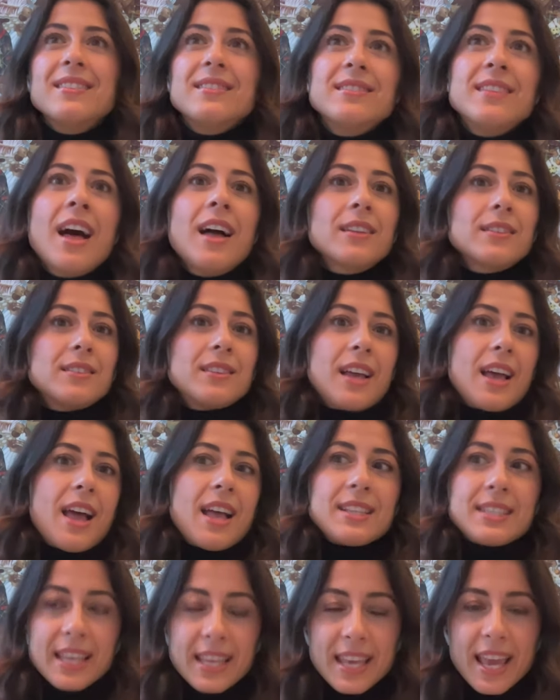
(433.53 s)
not
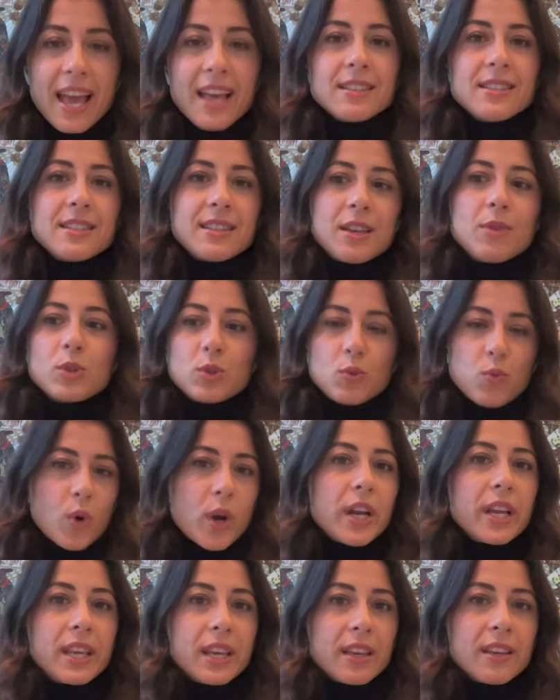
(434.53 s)
as a guest. He was
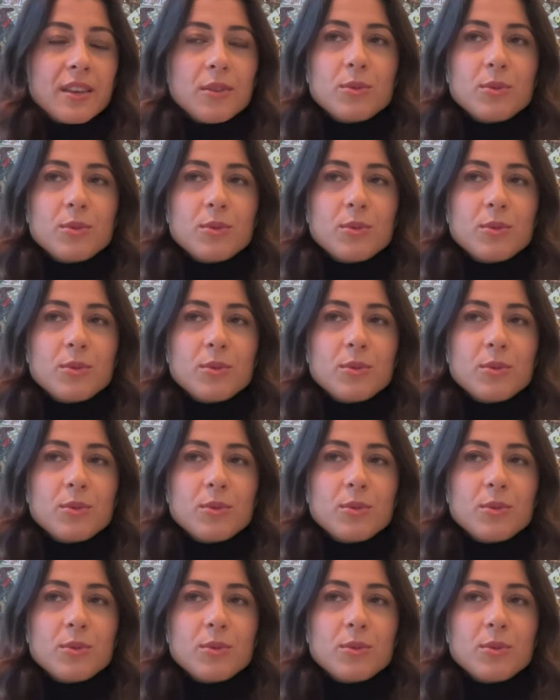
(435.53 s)
working.